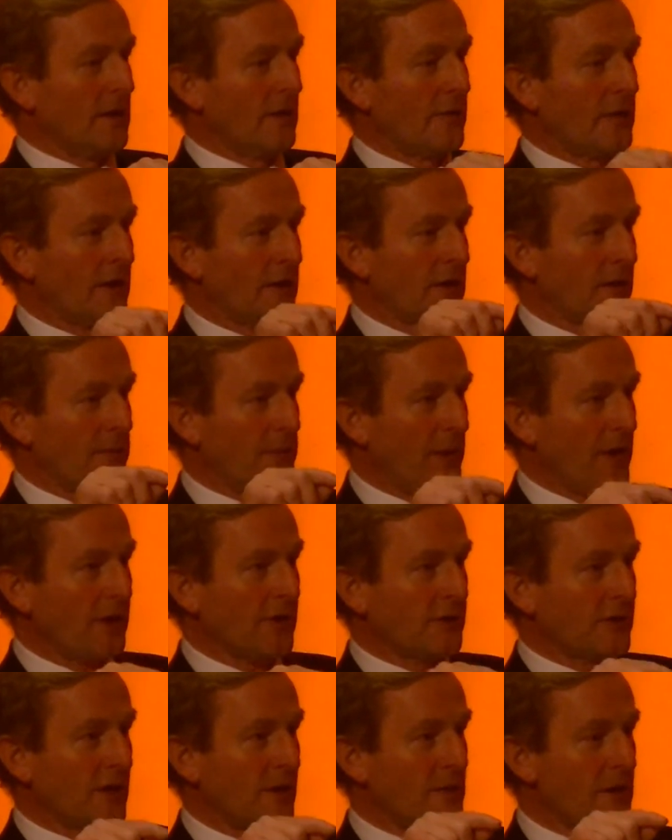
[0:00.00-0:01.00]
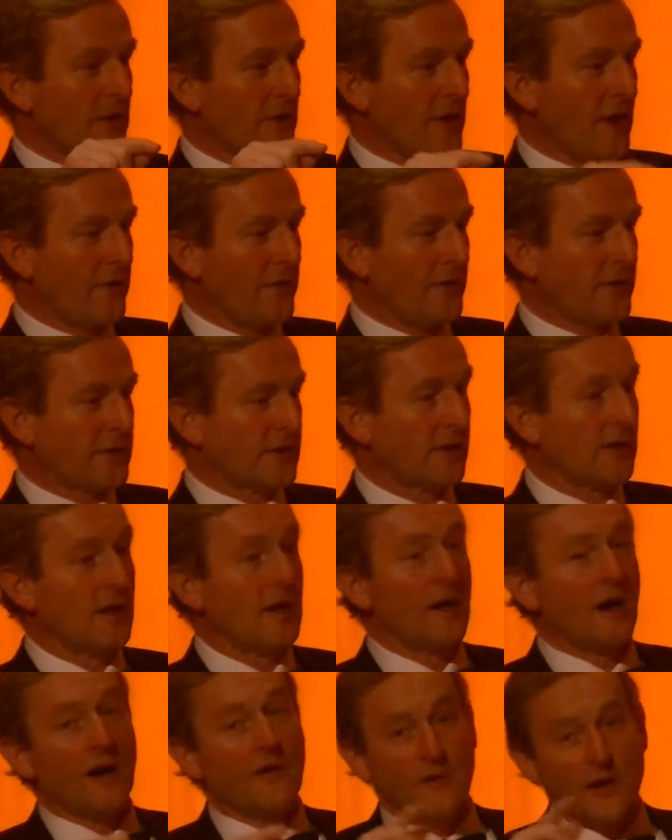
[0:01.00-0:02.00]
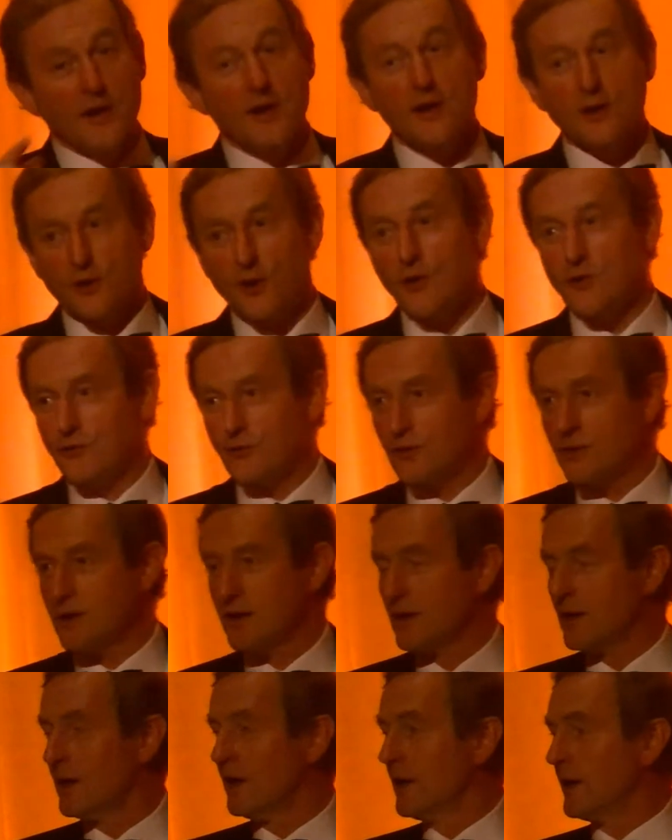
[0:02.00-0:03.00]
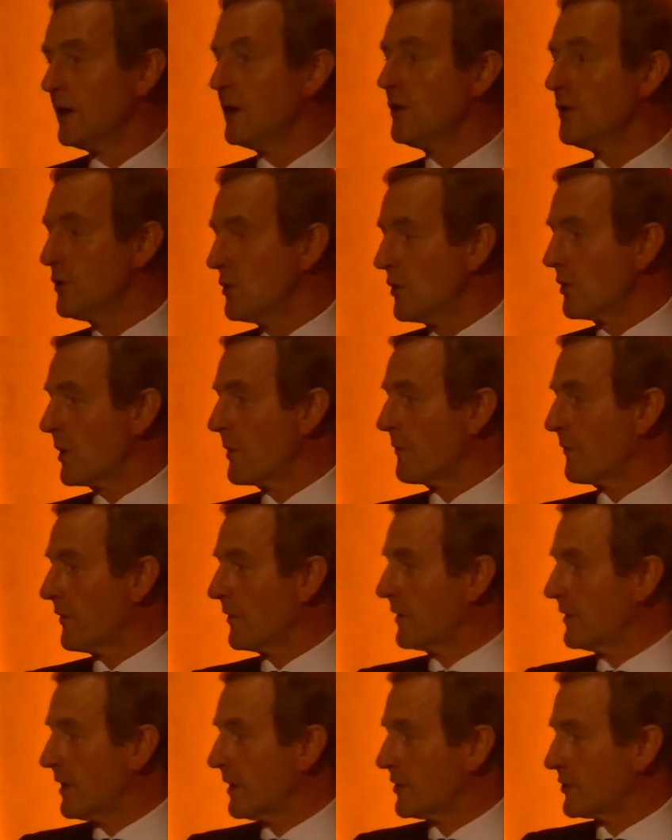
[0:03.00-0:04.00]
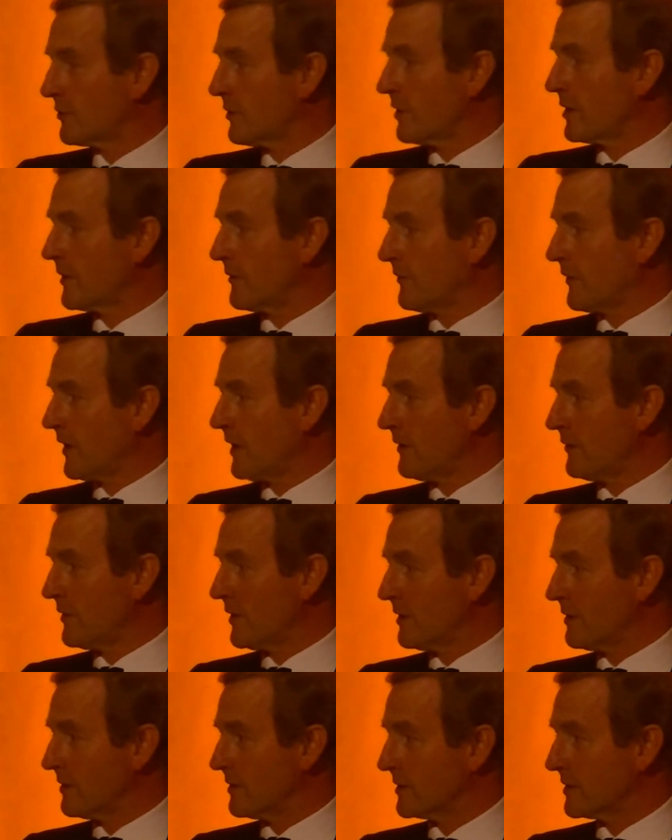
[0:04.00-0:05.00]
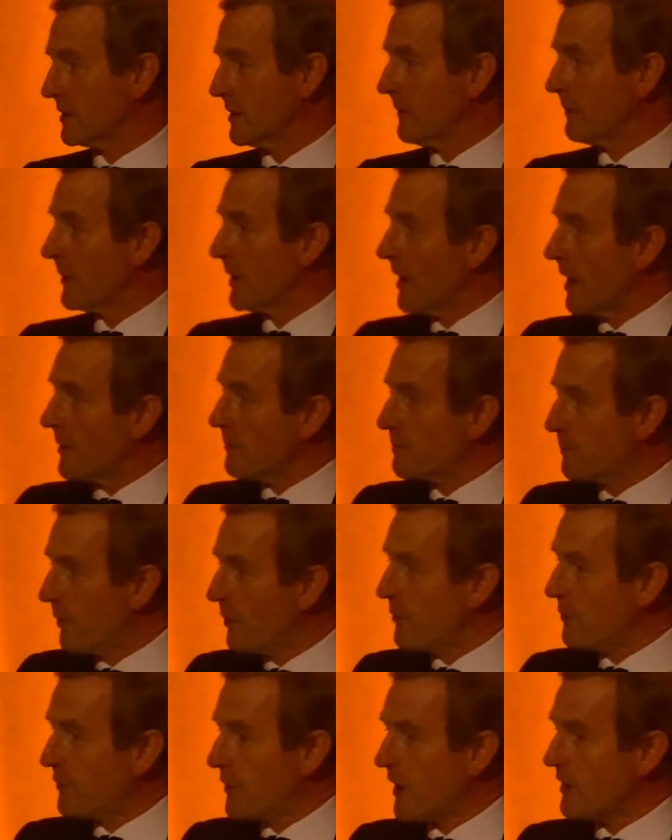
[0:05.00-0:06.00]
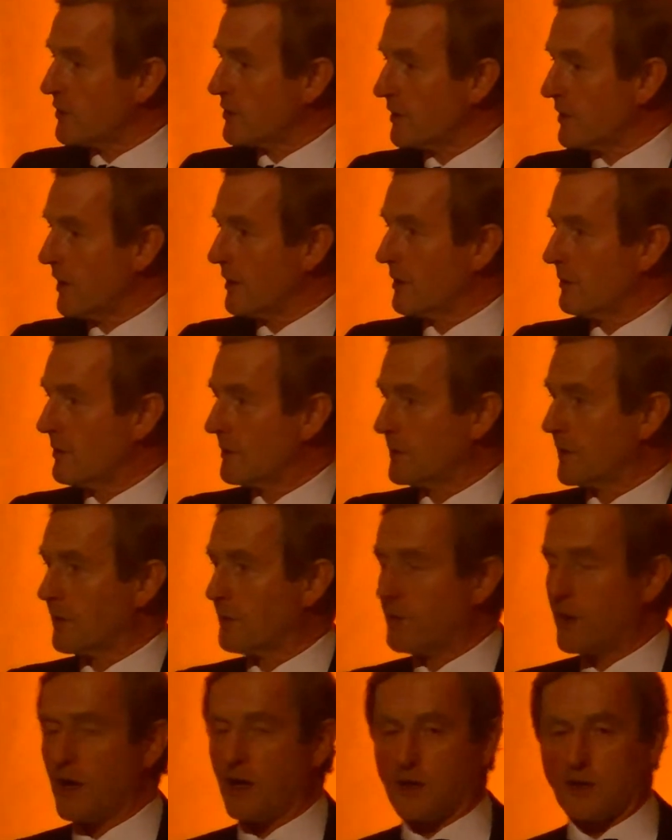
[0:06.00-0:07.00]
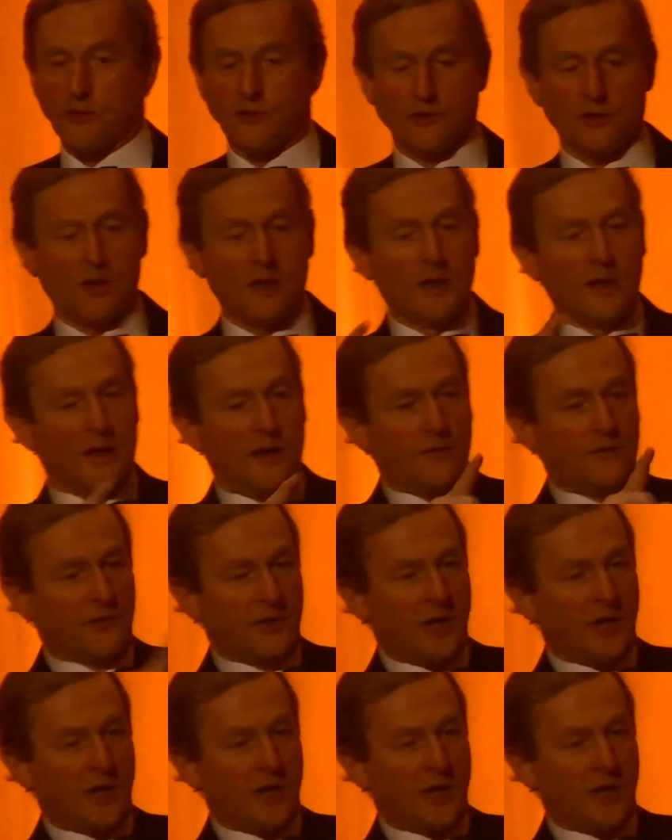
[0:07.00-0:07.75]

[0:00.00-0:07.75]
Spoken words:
They've got the best demographics of any country in Europe for the next 25 years. and put that together with their package of